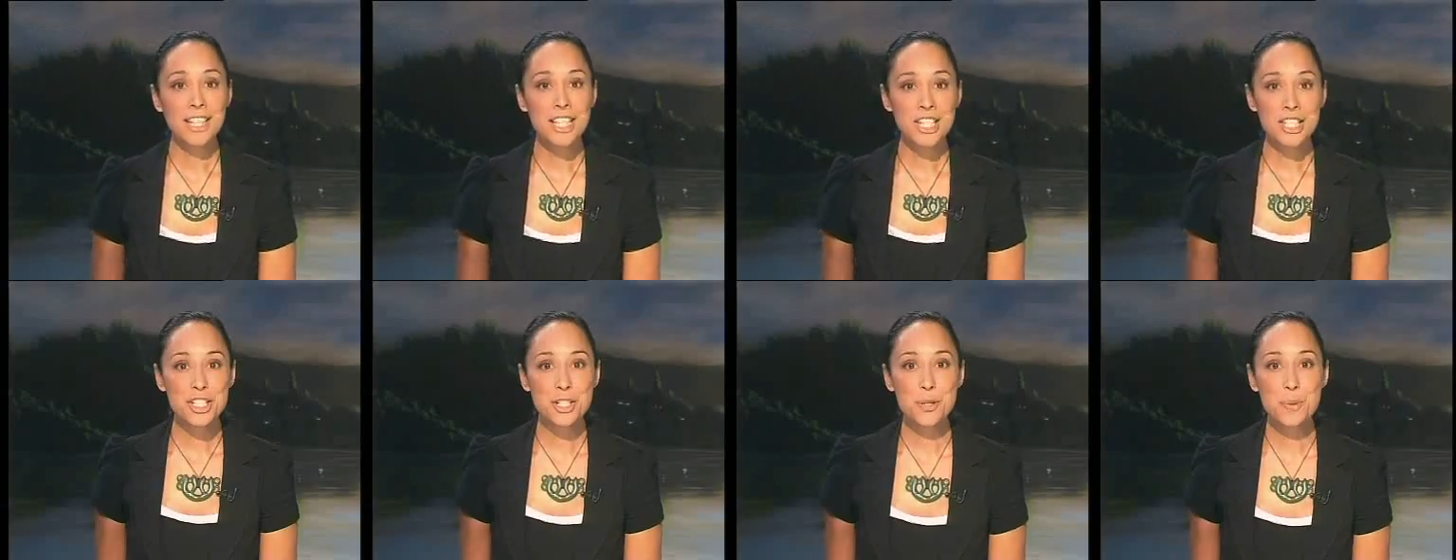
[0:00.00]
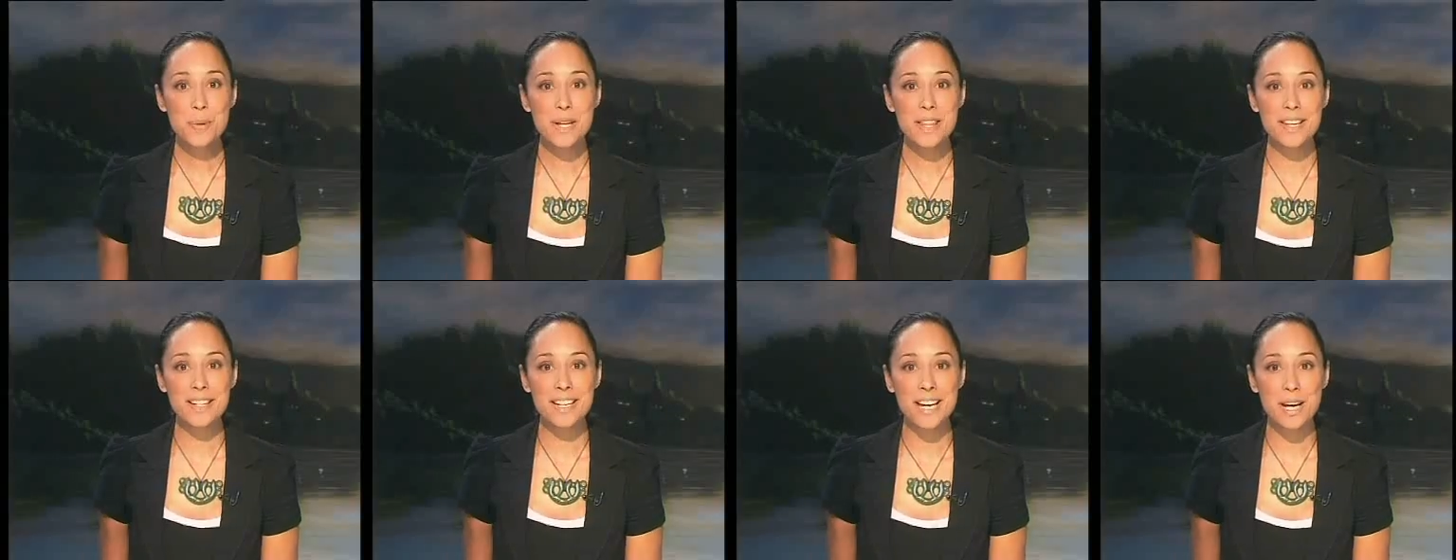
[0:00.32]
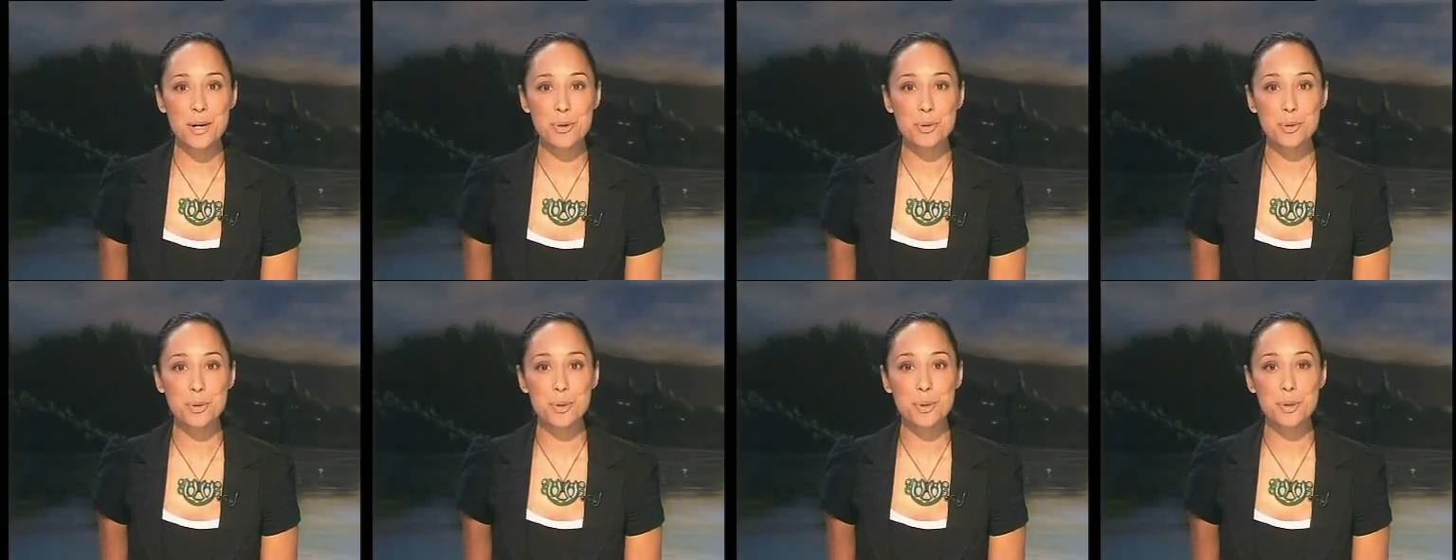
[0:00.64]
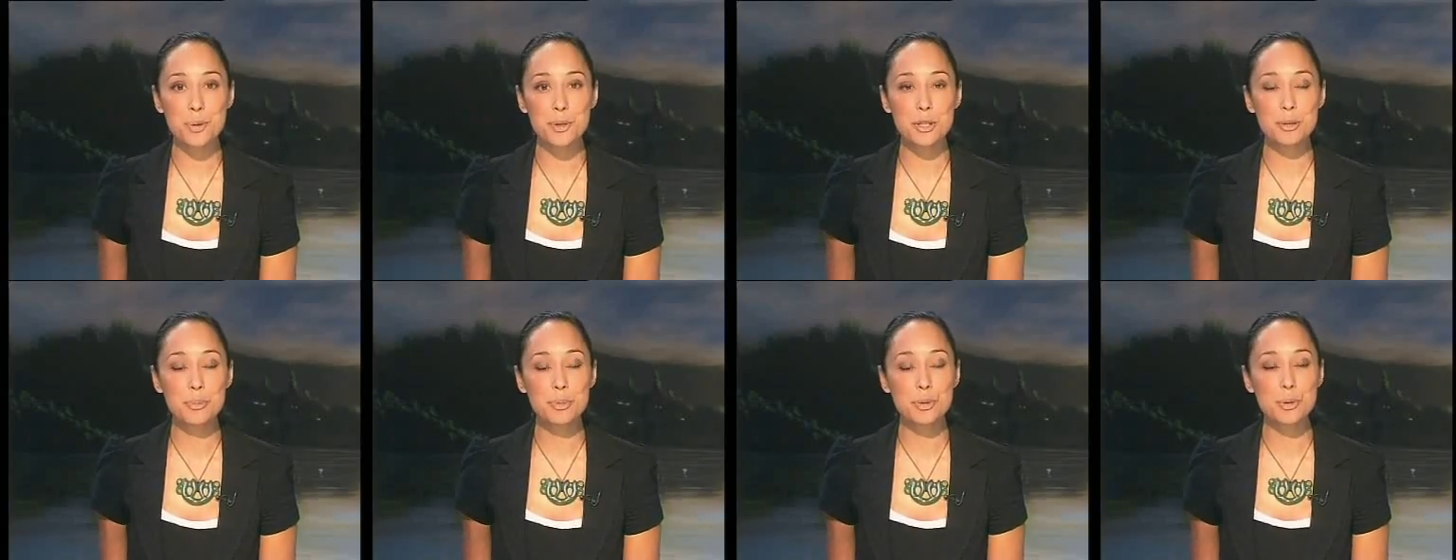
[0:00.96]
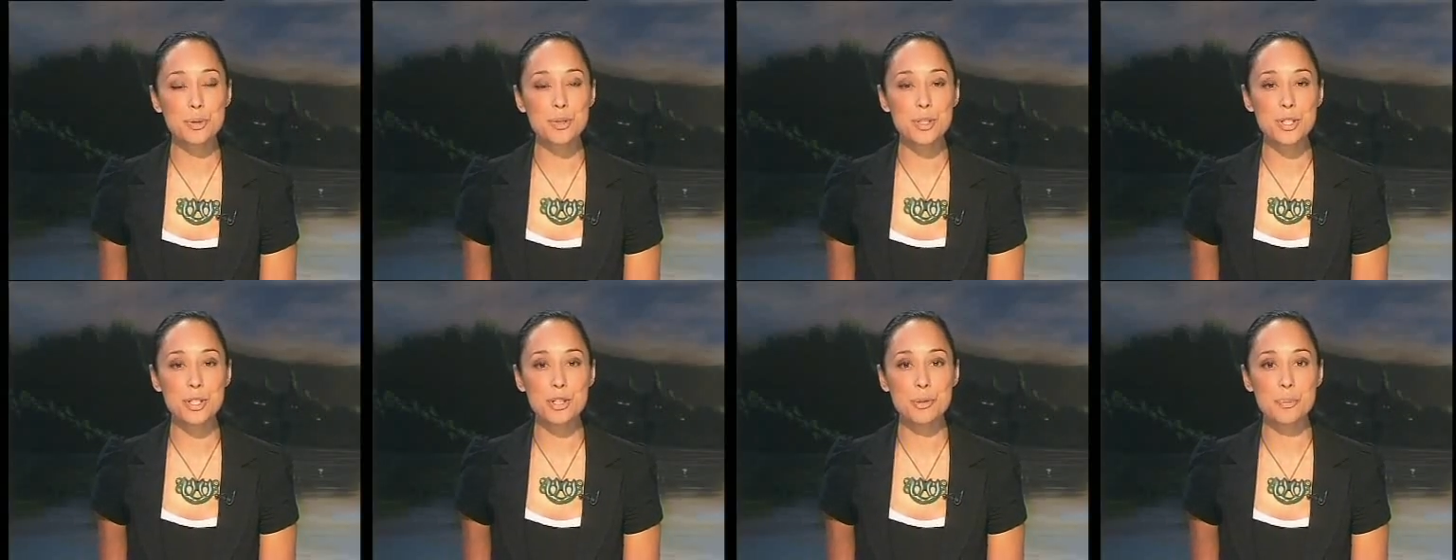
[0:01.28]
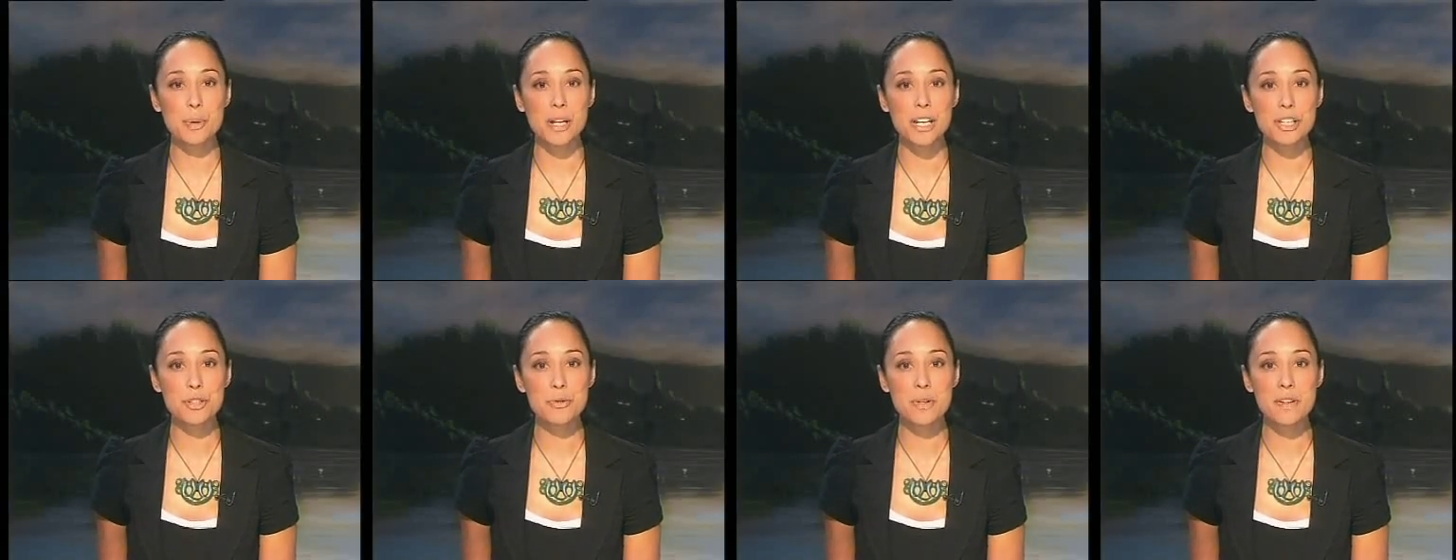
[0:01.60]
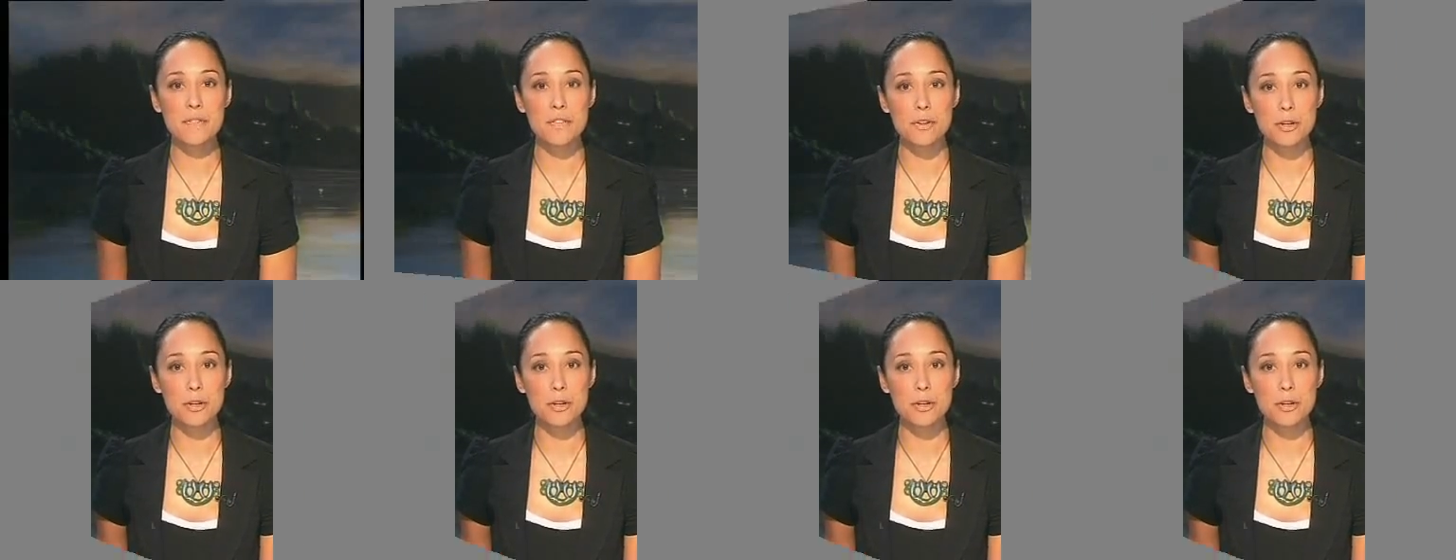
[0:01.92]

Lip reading: To weather now, Rotorua, brought to you by Trevor